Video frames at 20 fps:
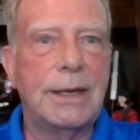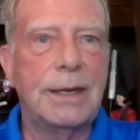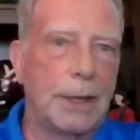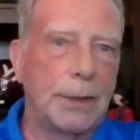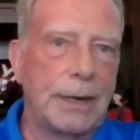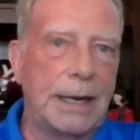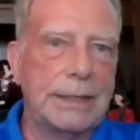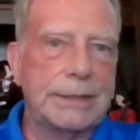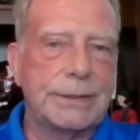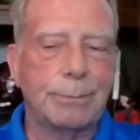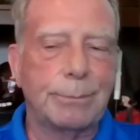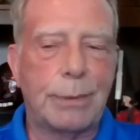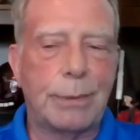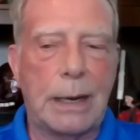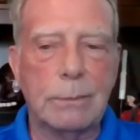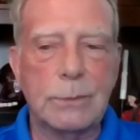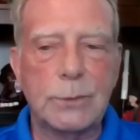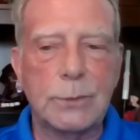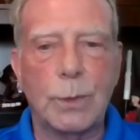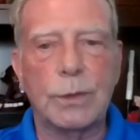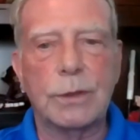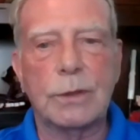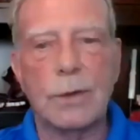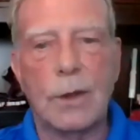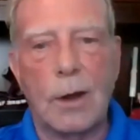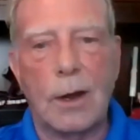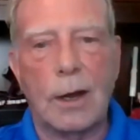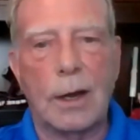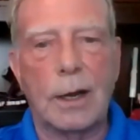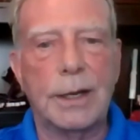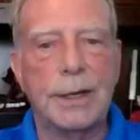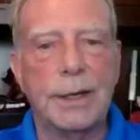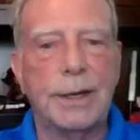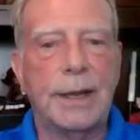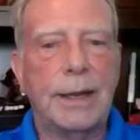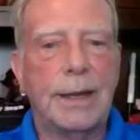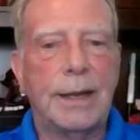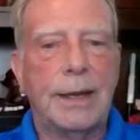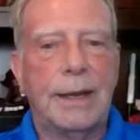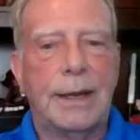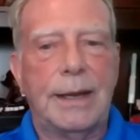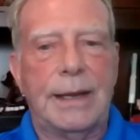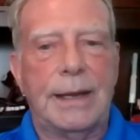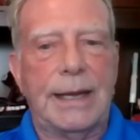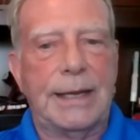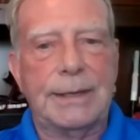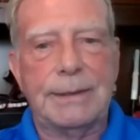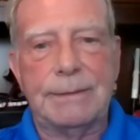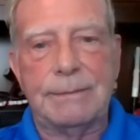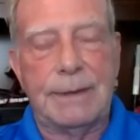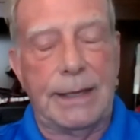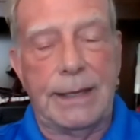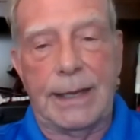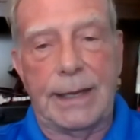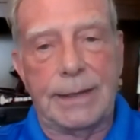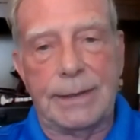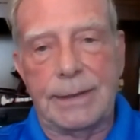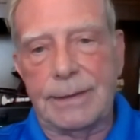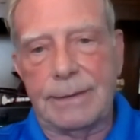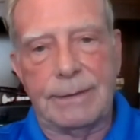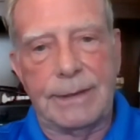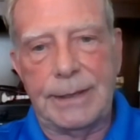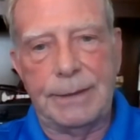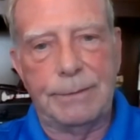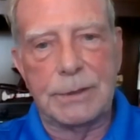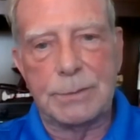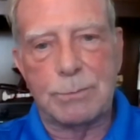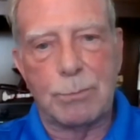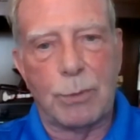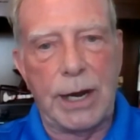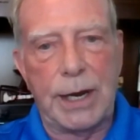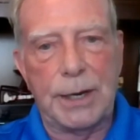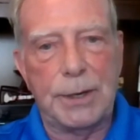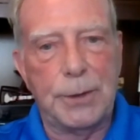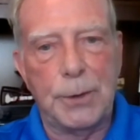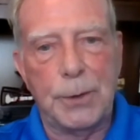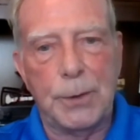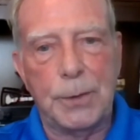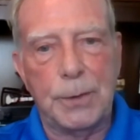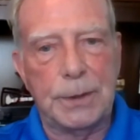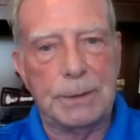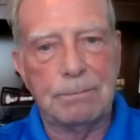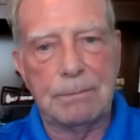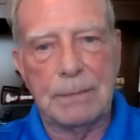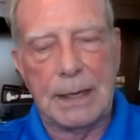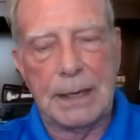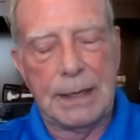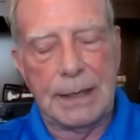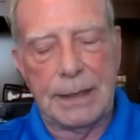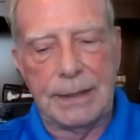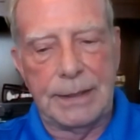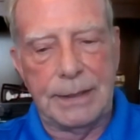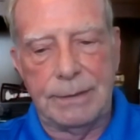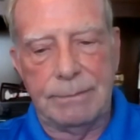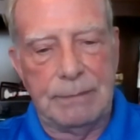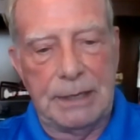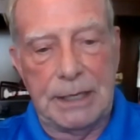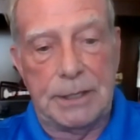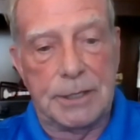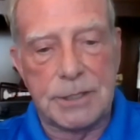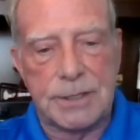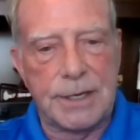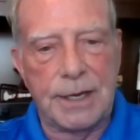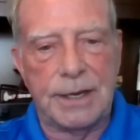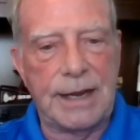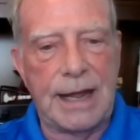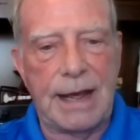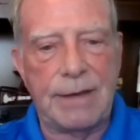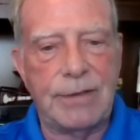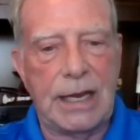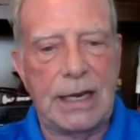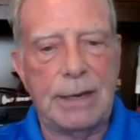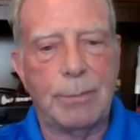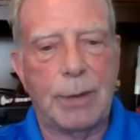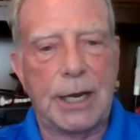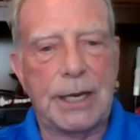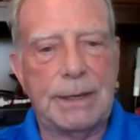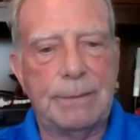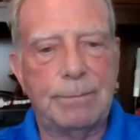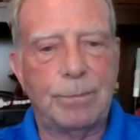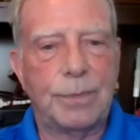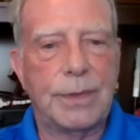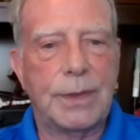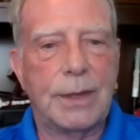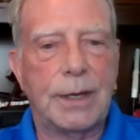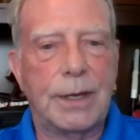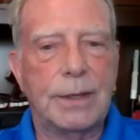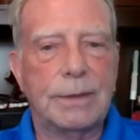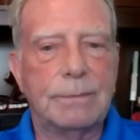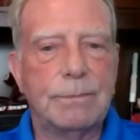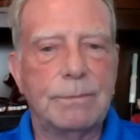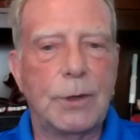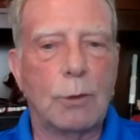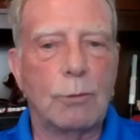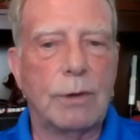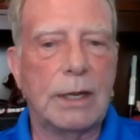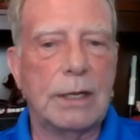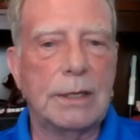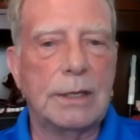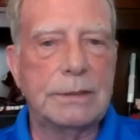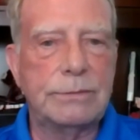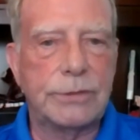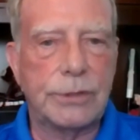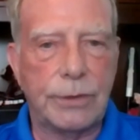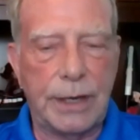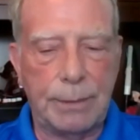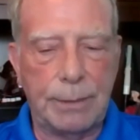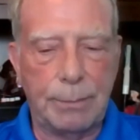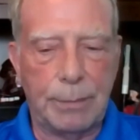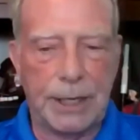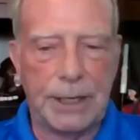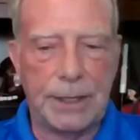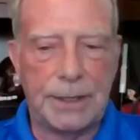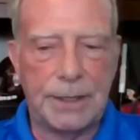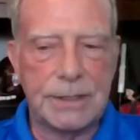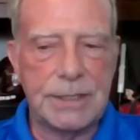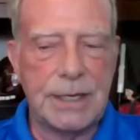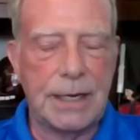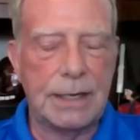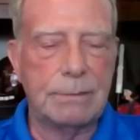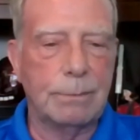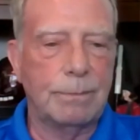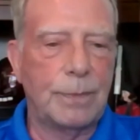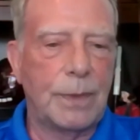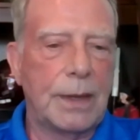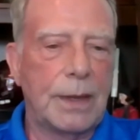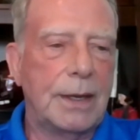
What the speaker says: mother had some problems with the law, and he was brand new, and he just didn't have anybody, no relatives or anybody to send him.